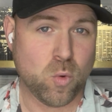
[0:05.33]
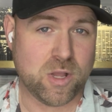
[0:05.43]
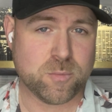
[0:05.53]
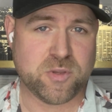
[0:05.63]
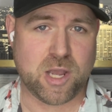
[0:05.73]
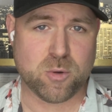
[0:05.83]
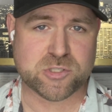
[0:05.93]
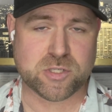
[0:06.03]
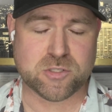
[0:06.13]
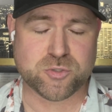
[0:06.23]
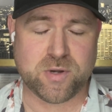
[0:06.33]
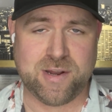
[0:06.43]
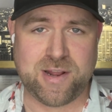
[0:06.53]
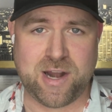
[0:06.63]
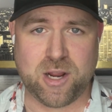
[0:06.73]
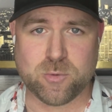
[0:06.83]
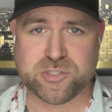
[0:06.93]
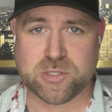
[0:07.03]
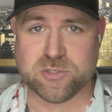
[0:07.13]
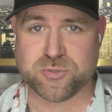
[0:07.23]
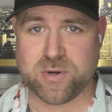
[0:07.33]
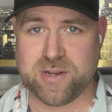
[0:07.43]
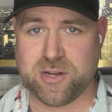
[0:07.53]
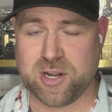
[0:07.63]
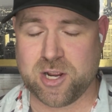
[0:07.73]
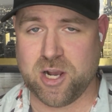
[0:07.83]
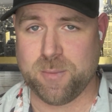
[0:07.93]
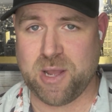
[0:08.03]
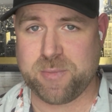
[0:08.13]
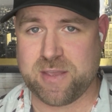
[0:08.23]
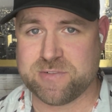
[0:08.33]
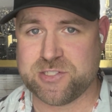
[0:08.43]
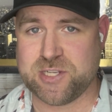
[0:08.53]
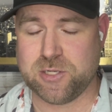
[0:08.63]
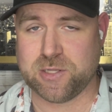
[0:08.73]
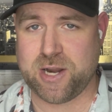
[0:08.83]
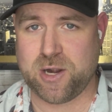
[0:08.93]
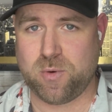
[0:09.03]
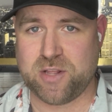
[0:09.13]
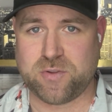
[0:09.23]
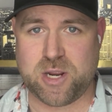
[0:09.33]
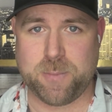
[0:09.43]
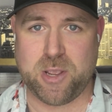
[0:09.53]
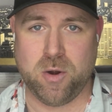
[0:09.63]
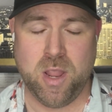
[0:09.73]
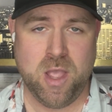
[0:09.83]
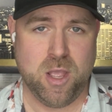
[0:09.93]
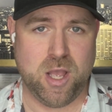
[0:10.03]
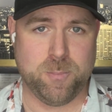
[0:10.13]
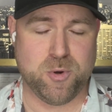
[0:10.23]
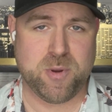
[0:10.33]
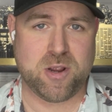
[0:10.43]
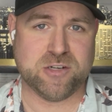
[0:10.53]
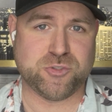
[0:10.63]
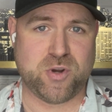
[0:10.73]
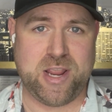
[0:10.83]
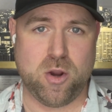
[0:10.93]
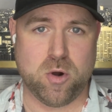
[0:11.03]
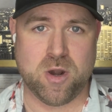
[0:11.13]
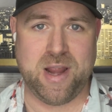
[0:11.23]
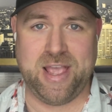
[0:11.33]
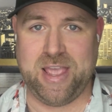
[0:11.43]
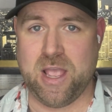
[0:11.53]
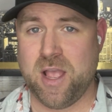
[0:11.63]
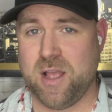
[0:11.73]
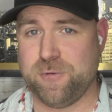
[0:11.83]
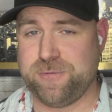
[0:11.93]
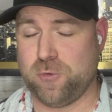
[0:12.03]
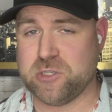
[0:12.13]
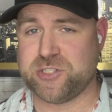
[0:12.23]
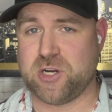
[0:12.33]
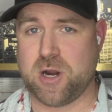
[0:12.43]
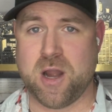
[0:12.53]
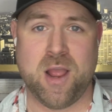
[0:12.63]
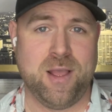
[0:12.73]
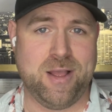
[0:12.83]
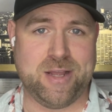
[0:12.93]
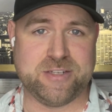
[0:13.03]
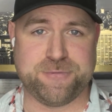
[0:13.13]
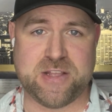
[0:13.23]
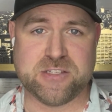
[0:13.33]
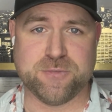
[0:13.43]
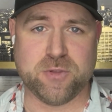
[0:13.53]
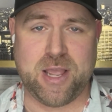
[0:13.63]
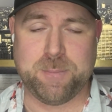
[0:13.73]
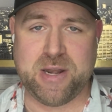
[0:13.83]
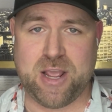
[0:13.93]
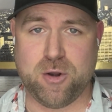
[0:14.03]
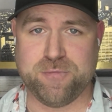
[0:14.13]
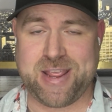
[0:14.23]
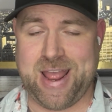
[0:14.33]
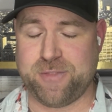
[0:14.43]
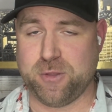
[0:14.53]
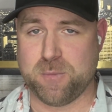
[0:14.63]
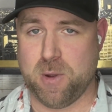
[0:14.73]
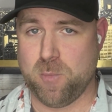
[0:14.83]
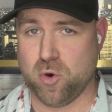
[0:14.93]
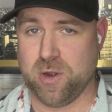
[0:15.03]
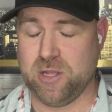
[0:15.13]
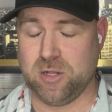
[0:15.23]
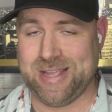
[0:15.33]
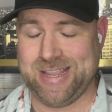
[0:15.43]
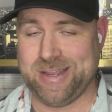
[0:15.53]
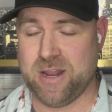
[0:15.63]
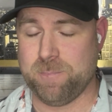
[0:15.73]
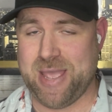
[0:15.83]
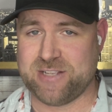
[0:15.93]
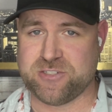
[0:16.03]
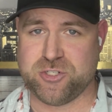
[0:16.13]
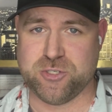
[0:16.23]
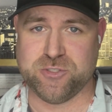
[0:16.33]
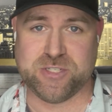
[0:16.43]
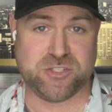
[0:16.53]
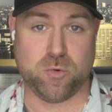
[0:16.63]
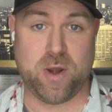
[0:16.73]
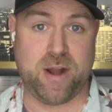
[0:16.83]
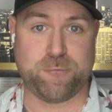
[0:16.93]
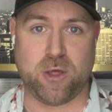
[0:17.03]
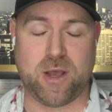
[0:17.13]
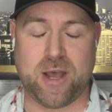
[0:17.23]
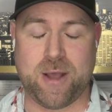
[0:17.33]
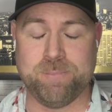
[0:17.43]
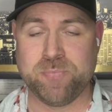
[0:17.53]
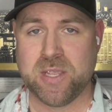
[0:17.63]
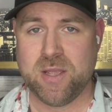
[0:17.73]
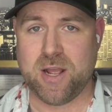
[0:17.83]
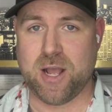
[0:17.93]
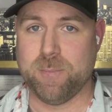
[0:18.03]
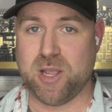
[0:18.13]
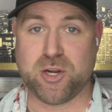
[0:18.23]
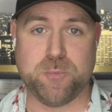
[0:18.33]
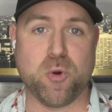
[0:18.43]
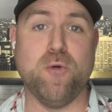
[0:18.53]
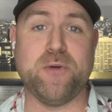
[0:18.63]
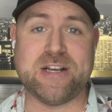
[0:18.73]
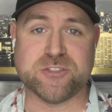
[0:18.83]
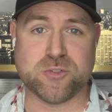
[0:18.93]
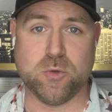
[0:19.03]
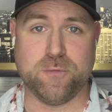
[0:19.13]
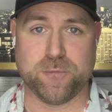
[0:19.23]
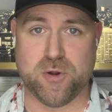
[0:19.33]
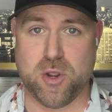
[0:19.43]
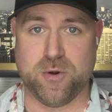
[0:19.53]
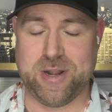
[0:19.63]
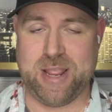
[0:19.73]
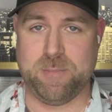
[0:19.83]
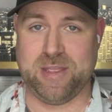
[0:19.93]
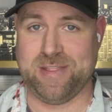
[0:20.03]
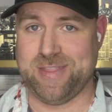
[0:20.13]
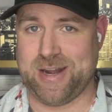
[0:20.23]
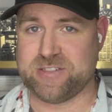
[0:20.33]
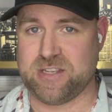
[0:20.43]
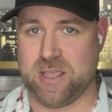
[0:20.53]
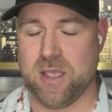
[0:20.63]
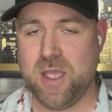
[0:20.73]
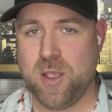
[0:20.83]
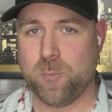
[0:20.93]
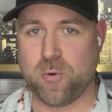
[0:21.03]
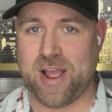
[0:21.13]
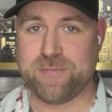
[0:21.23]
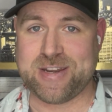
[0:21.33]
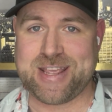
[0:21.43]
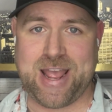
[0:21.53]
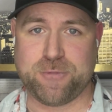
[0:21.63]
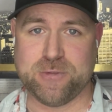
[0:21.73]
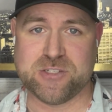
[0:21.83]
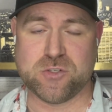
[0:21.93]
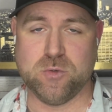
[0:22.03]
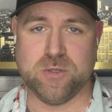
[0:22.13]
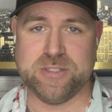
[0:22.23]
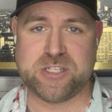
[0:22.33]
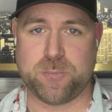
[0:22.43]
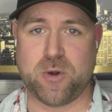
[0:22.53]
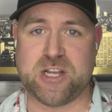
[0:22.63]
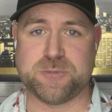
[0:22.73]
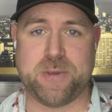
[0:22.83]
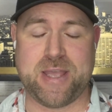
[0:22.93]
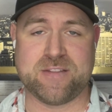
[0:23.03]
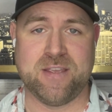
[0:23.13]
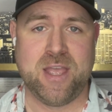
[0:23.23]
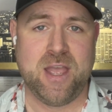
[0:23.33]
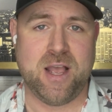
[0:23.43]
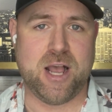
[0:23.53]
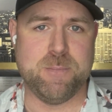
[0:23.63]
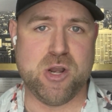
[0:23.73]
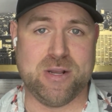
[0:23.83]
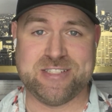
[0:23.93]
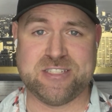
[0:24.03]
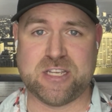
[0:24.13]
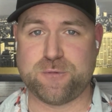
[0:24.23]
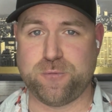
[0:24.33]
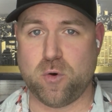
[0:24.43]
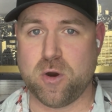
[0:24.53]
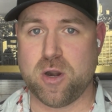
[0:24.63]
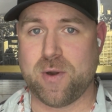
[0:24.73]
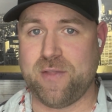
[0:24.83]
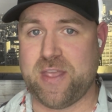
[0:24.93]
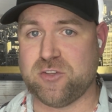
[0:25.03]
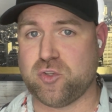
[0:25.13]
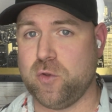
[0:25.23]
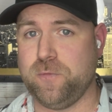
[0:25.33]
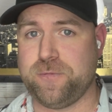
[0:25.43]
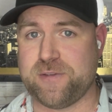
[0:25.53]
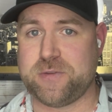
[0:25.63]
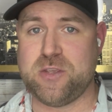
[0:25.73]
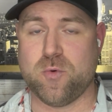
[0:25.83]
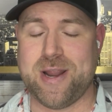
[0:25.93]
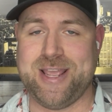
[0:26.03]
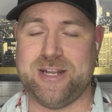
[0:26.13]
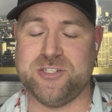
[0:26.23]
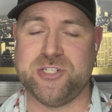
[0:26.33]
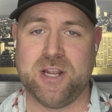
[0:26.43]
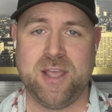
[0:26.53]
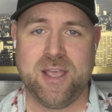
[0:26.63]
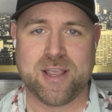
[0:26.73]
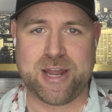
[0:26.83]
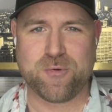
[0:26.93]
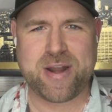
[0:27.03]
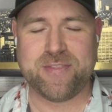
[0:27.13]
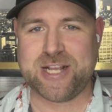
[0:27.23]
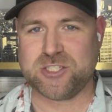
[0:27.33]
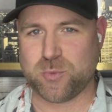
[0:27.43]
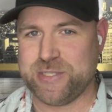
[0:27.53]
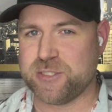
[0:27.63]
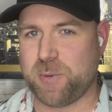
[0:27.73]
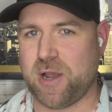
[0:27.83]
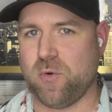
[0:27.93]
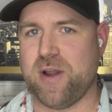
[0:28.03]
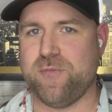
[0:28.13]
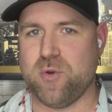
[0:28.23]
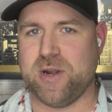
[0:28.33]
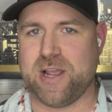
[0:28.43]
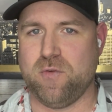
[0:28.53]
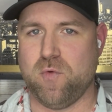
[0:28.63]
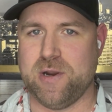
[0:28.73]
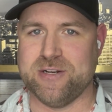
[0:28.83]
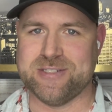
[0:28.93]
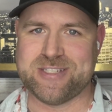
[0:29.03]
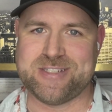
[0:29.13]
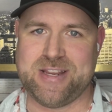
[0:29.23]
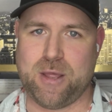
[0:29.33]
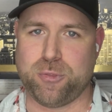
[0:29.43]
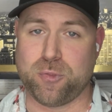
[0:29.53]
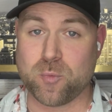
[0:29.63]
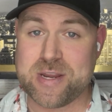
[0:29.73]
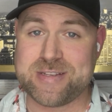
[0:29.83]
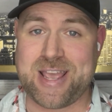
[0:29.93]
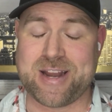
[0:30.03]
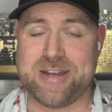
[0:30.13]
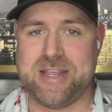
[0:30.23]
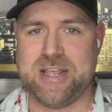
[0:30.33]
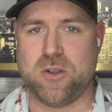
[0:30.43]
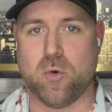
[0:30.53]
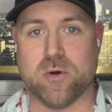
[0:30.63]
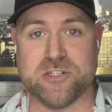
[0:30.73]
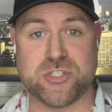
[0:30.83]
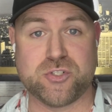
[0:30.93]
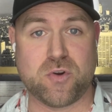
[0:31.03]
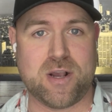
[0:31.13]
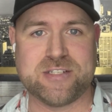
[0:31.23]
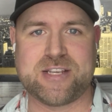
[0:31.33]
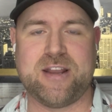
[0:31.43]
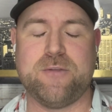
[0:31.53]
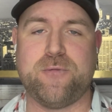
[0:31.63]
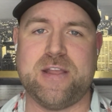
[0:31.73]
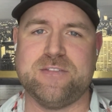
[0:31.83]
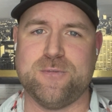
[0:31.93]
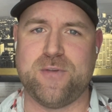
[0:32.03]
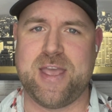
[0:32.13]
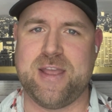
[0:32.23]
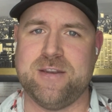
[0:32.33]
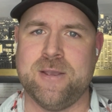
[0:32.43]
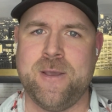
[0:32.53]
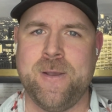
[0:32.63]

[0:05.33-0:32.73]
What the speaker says: Welcome to Irish Illustrated at irishillustrated.com. I'm Kevin Sinclair, and I want to talk about Boubacar Traore, a four-star defensive lineman out of Catholic Memorial in Massachusetts. So right off the hop, a good profile school for Notre Dame in that it's a private Catholic school. And this is a prospect, at 6'4", around that 250 range, kind of right in that sweet spot where everyone kind of wonders, is he a three technique or a strong side defensive end?